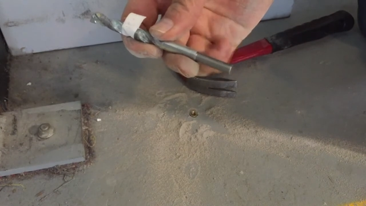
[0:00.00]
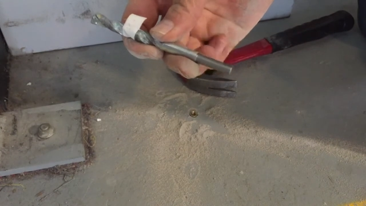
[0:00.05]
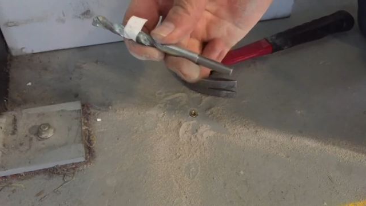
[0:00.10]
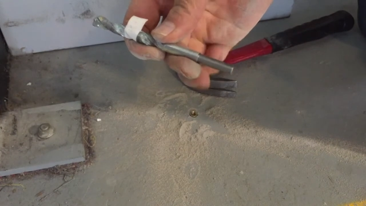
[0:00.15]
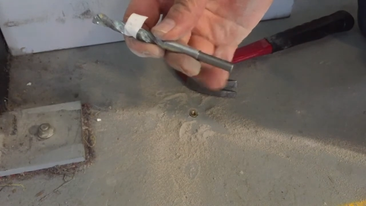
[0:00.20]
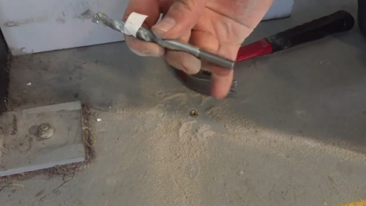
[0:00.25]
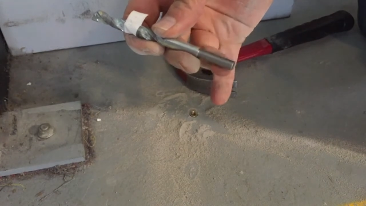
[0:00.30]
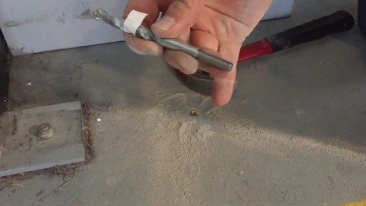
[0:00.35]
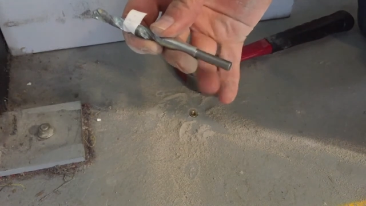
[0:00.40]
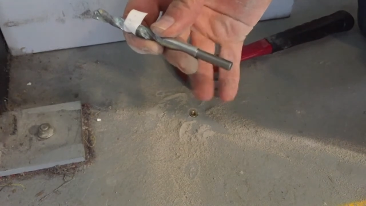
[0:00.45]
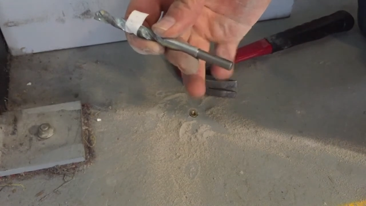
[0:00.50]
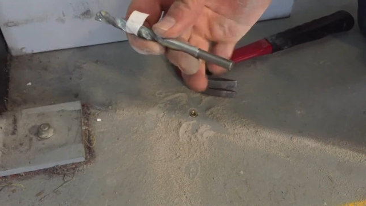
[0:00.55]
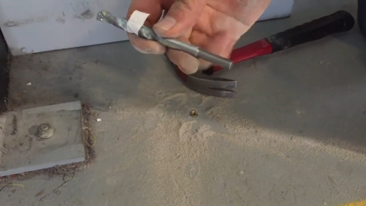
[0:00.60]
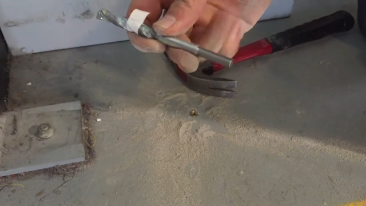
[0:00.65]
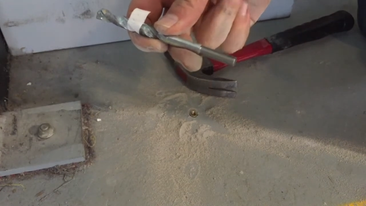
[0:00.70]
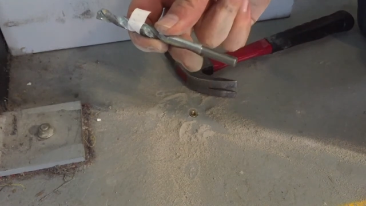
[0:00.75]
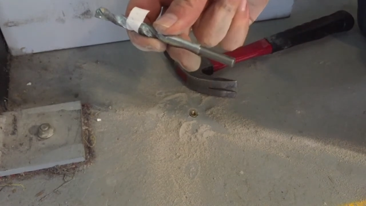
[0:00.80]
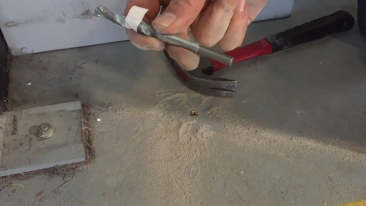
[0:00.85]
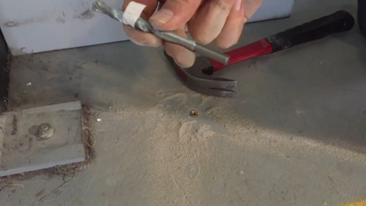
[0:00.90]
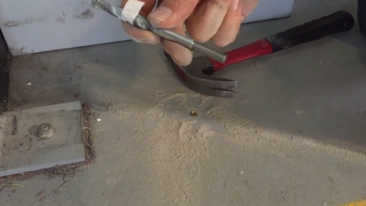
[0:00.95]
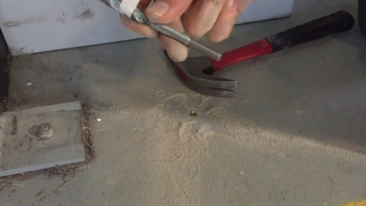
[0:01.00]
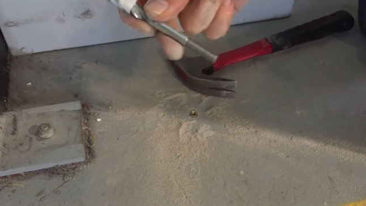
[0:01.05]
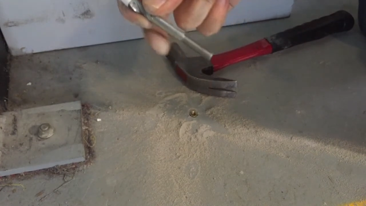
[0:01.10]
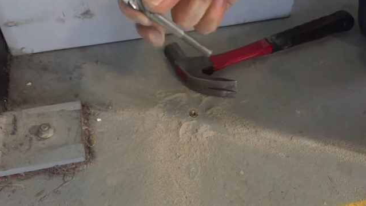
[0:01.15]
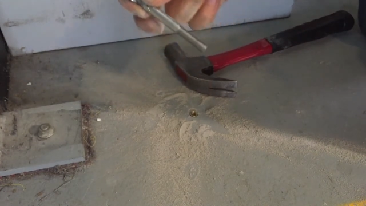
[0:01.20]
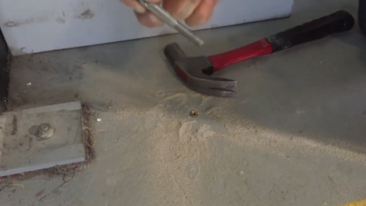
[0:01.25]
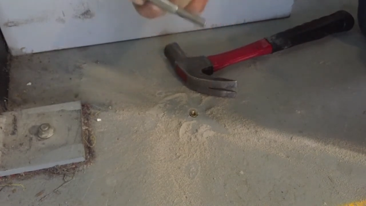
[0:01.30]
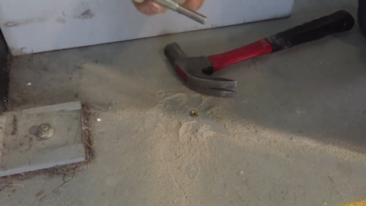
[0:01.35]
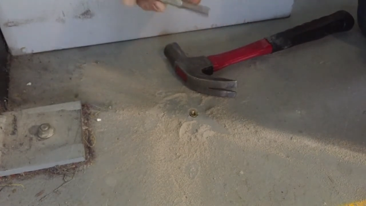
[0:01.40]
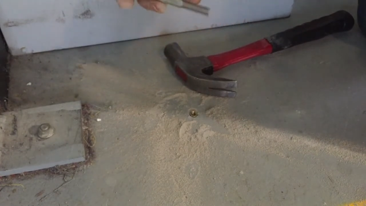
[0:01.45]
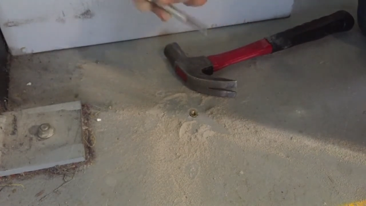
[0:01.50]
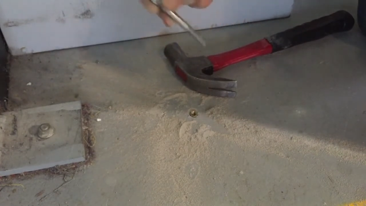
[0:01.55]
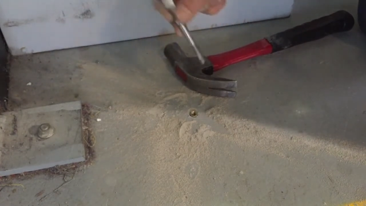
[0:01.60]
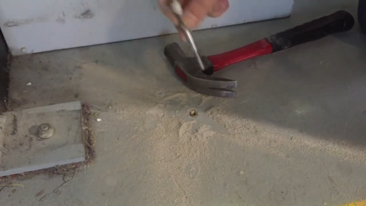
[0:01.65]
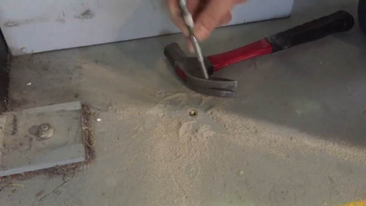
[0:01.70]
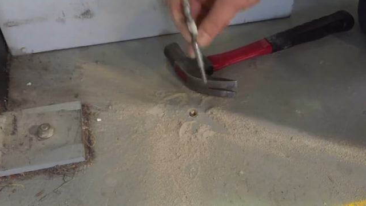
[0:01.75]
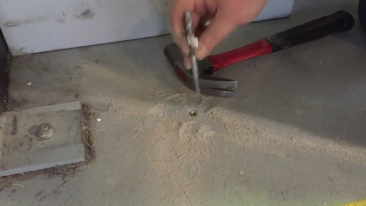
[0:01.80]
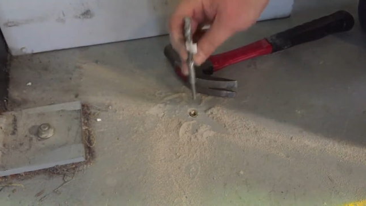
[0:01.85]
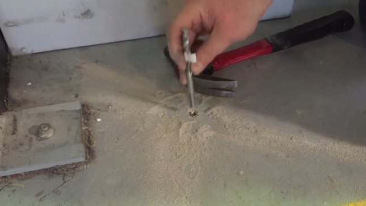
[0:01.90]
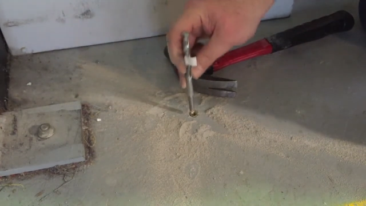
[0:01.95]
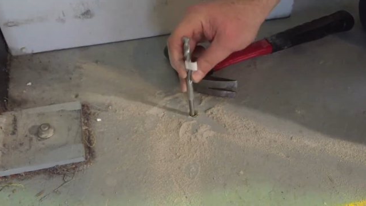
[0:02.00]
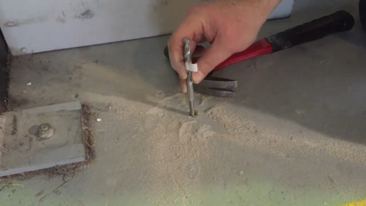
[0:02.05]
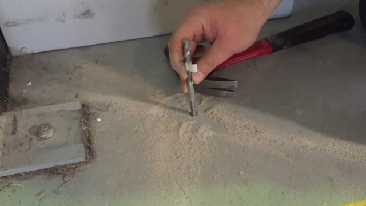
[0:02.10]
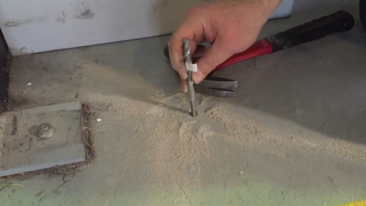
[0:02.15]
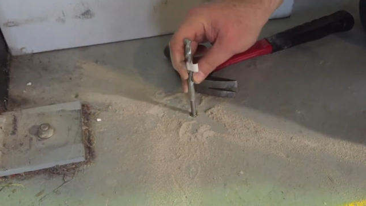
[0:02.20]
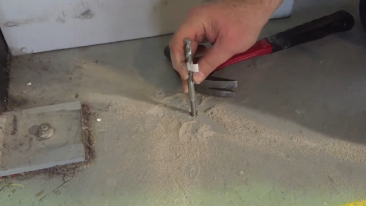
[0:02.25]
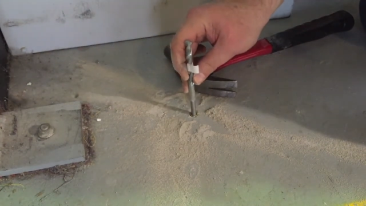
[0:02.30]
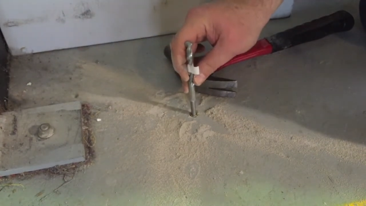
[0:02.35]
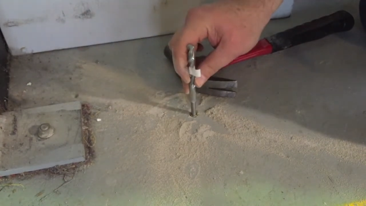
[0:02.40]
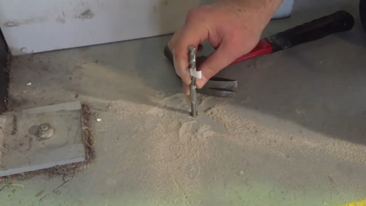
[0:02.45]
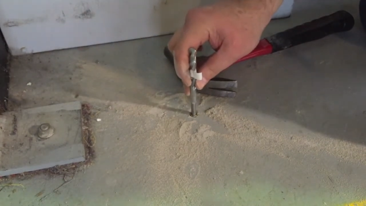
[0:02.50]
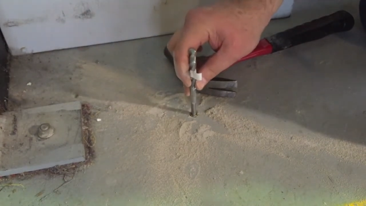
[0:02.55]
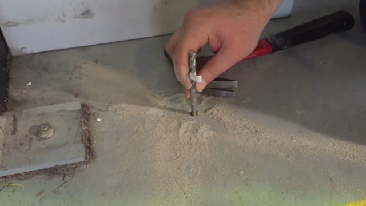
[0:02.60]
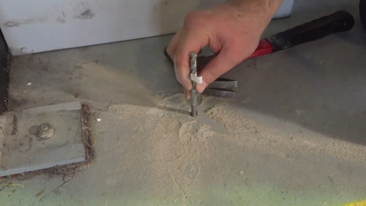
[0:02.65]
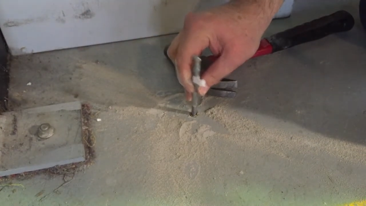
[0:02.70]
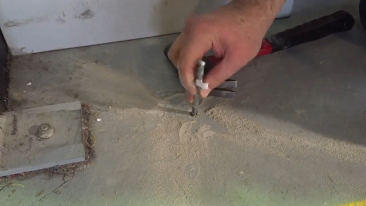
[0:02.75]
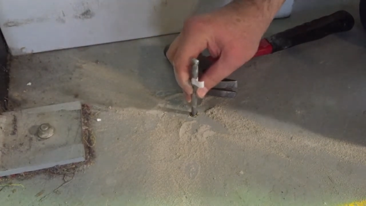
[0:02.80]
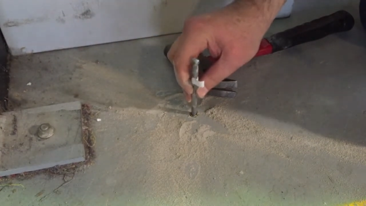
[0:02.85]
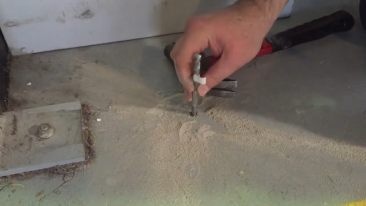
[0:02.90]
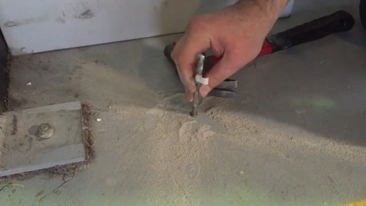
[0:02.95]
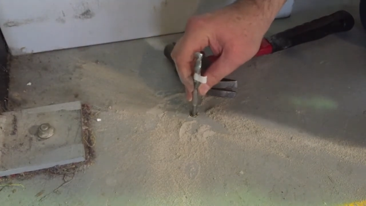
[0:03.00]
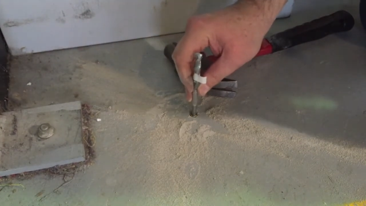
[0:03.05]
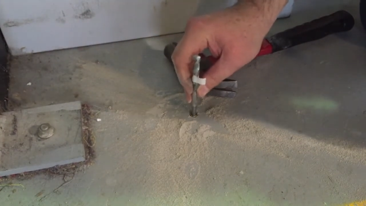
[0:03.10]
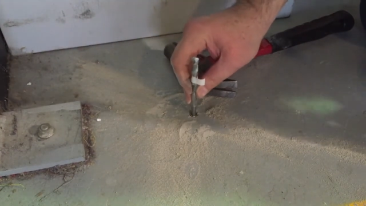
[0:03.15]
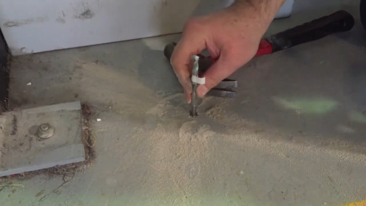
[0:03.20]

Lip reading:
[unreadable: no face in view]